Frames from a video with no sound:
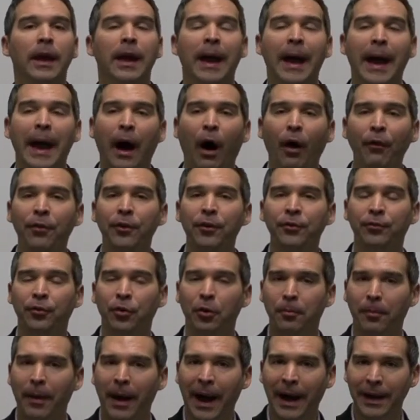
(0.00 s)
Health is
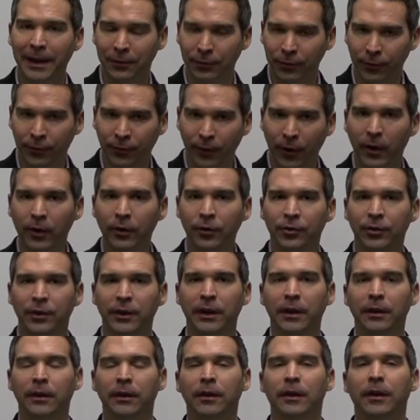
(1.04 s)
your body
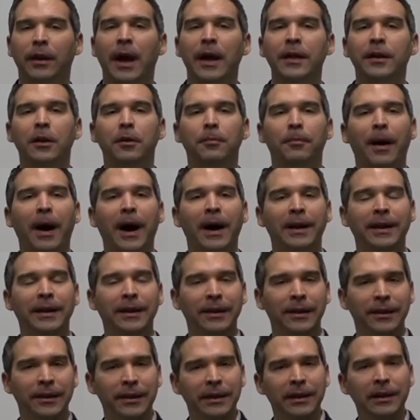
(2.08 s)
functioning and your body
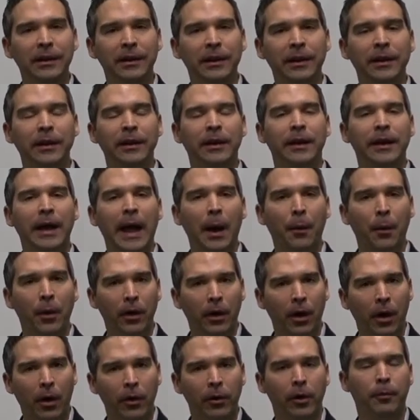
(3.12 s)
healing at
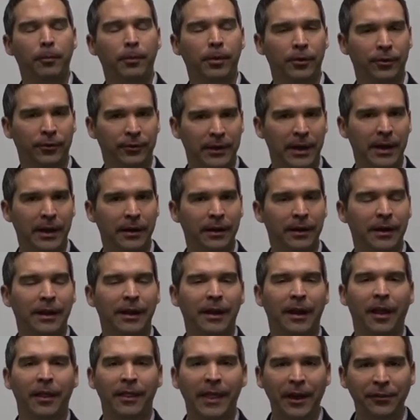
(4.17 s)
100%.
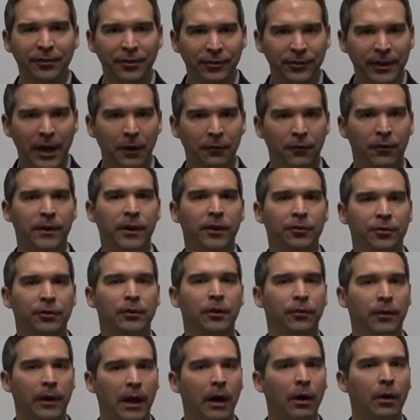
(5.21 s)
That's the definition
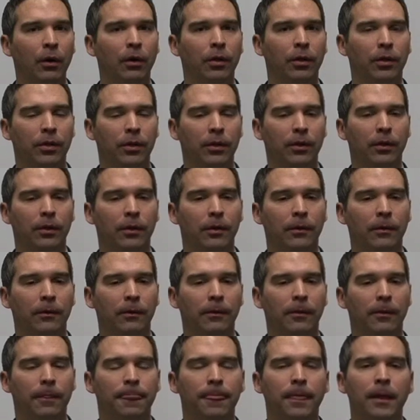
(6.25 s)
of health.
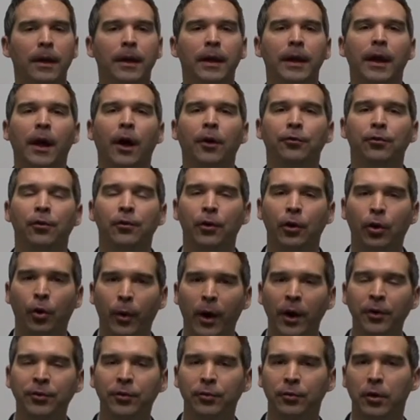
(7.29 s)
So the
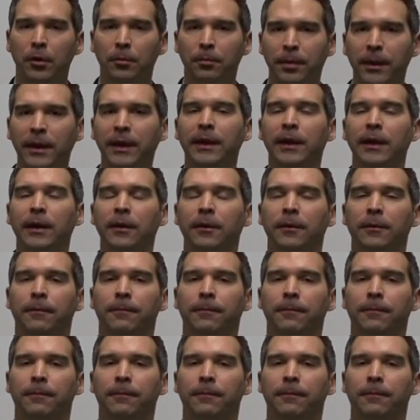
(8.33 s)
question would be,